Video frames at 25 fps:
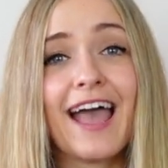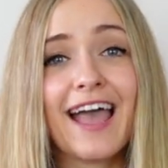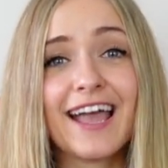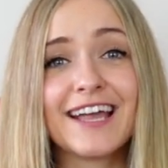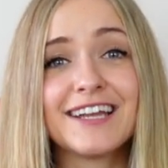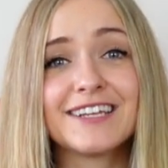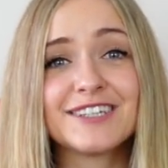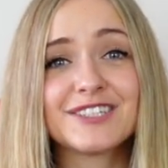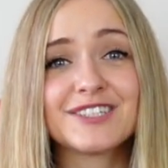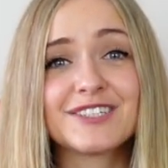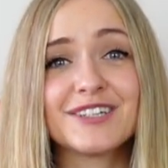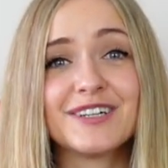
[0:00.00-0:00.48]

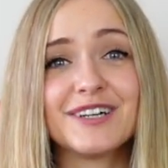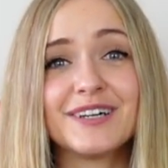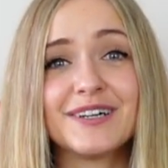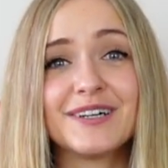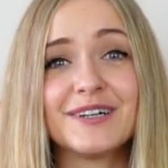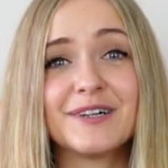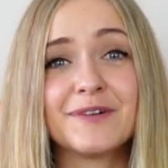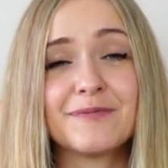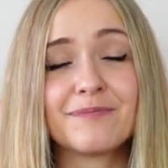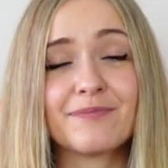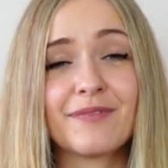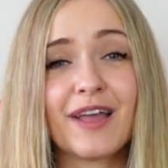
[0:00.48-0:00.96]
and
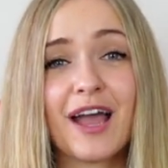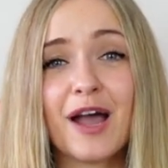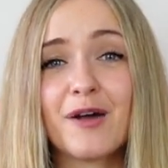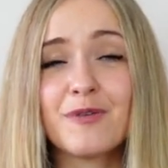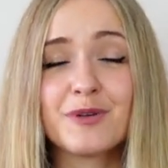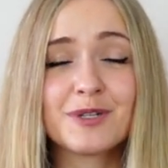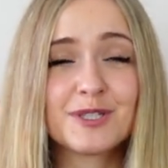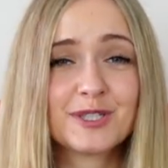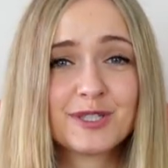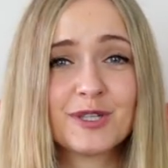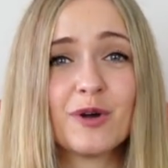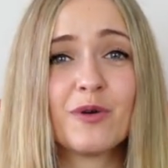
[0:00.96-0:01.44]
um, i
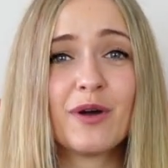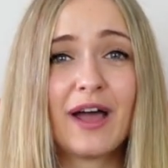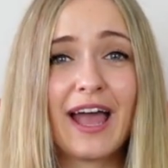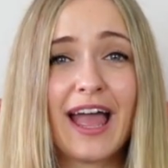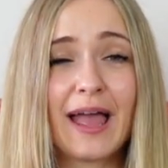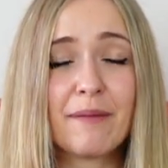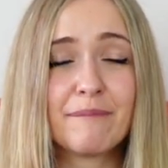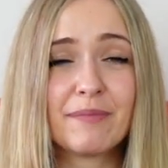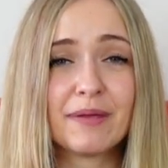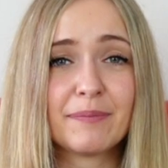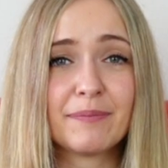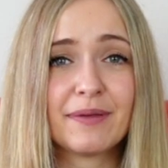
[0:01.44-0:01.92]
was so
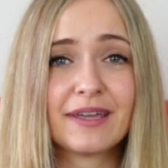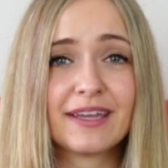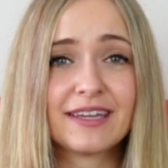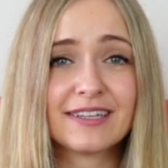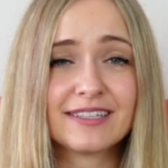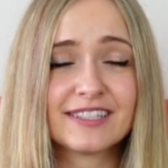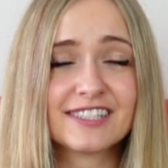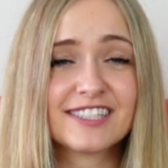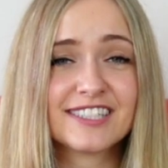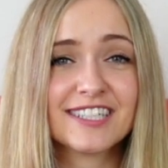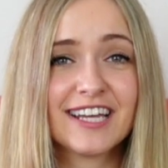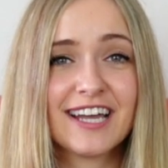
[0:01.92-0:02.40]
happy
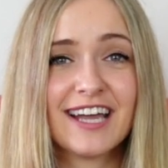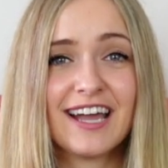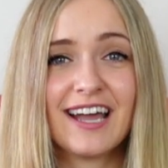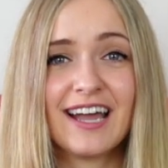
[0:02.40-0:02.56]
because